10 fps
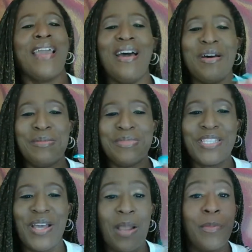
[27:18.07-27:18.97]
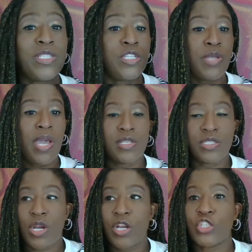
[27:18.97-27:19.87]
So, and I'm going to teach you how to
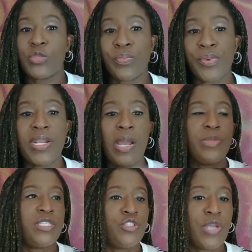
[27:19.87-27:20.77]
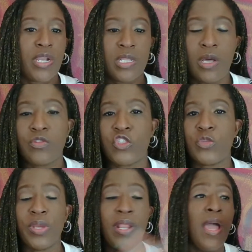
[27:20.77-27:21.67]
start a sprint. I'm going to teach you how to close a
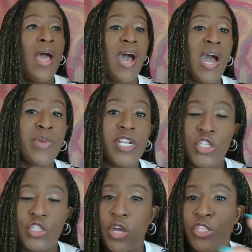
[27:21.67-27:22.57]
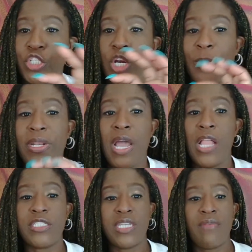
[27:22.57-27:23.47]
sprint. I'm going to teach you all the
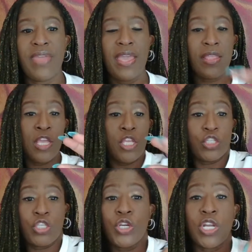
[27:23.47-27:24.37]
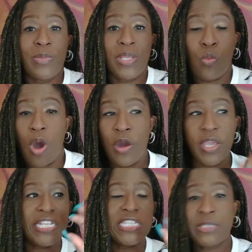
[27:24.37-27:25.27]
terminology of that. So you're going to be
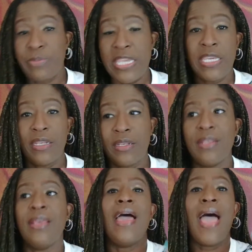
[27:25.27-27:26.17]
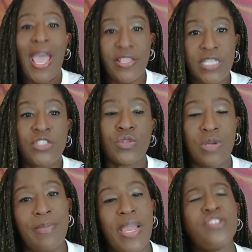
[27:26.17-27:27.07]
walking and speaking as a
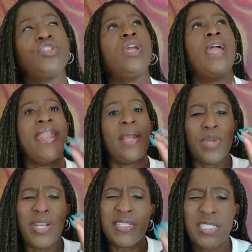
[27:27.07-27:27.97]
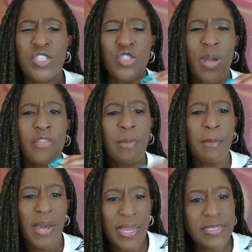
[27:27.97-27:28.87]
Scrum Master. And I'm going to teach you about the
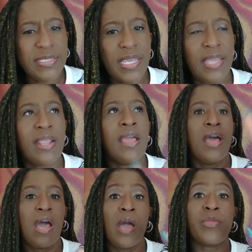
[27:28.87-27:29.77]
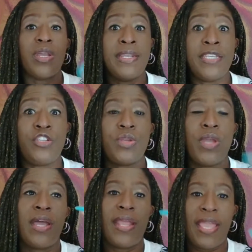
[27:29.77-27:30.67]
mindset. I'm going to teach you
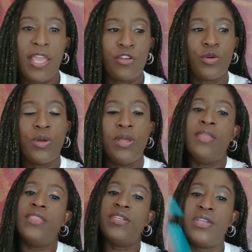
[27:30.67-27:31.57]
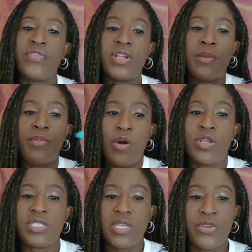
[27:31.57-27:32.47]
how to handle the different
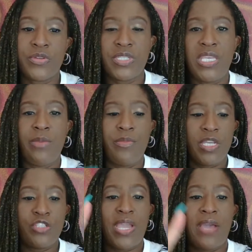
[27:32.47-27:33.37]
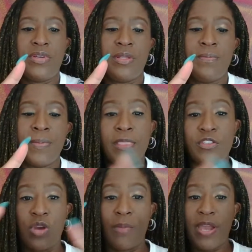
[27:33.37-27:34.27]
components of your team because you have a
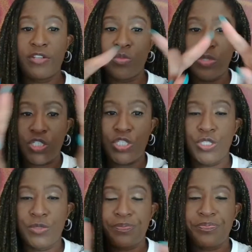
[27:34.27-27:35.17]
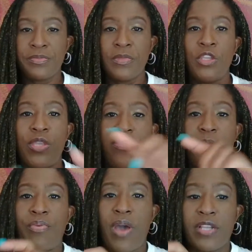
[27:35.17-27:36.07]
Scrum Master, which is you. You have the
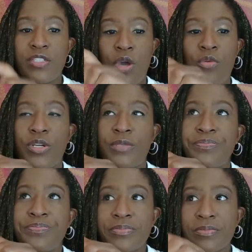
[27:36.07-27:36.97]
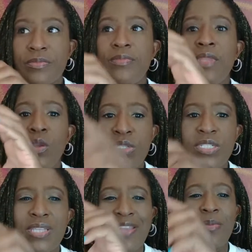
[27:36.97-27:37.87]
product owner, which
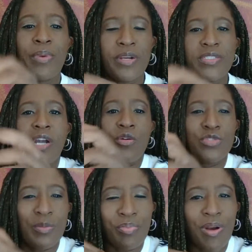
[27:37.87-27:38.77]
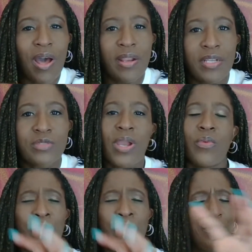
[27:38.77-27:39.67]
is like the person that owns the product, right?
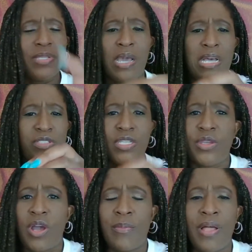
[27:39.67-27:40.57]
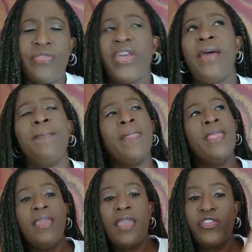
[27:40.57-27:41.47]
I'll tell you all about that.
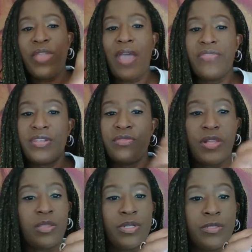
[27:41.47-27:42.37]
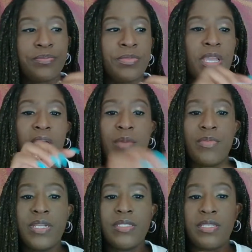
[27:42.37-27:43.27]
And you have the developer. I'm
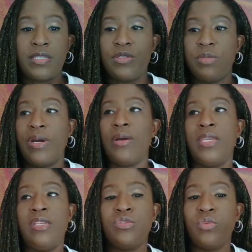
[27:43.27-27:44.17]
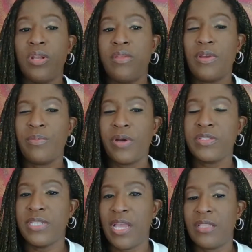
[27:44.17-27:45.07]
going to teach you about each one of their
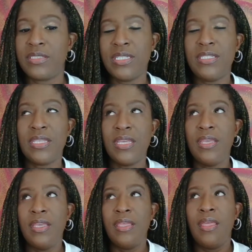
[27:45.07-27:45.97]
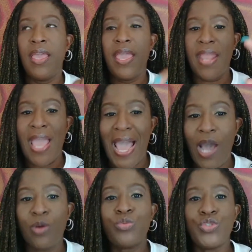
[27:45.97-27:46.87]
personalities and
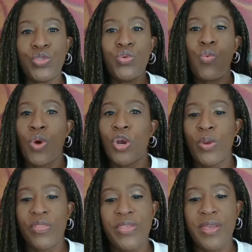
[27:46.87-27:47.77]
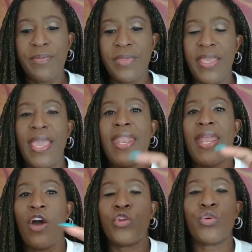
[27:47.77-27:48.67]
how to work with them and
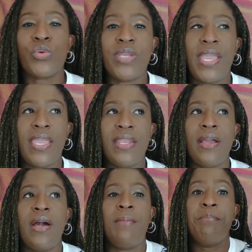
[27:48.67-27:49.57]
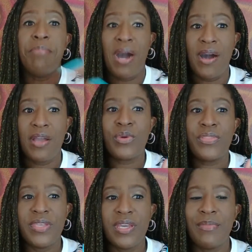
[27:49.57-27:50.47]
how to create a bond with
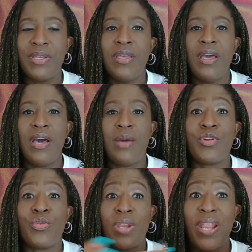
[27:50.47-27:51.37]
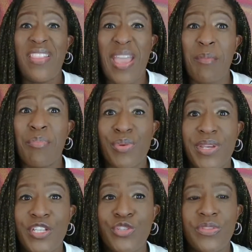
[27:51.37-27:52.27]
them, creating that
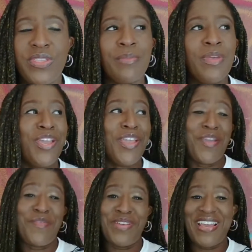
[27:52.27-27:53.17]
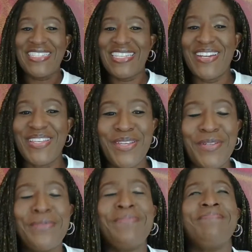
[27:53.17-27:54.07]
bridge with them. And when I tell
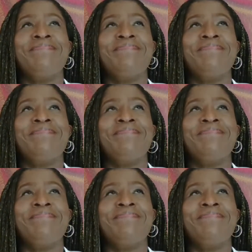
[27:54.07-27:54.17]
you,